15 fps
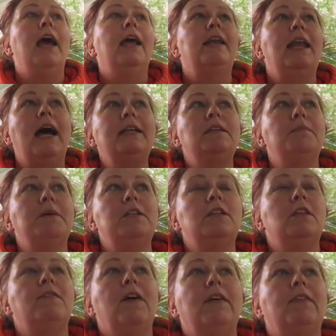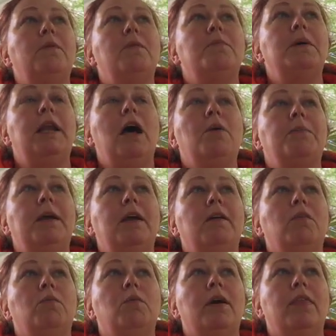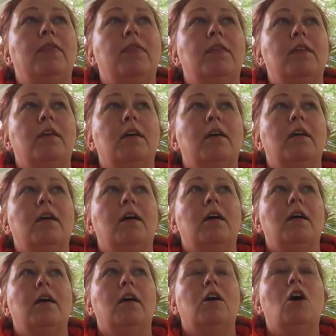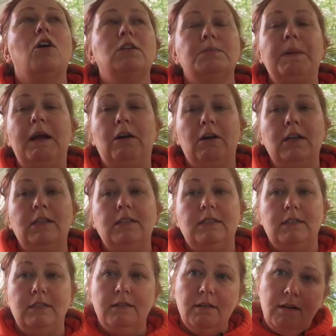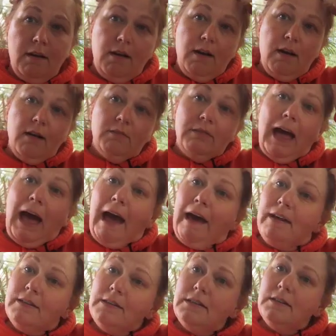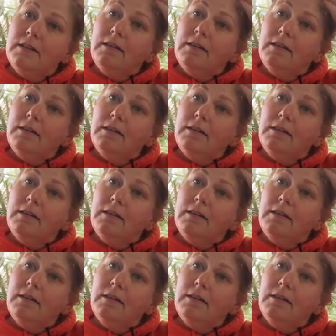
Not to mention the fact that we've been helping with Carl's parents a lot.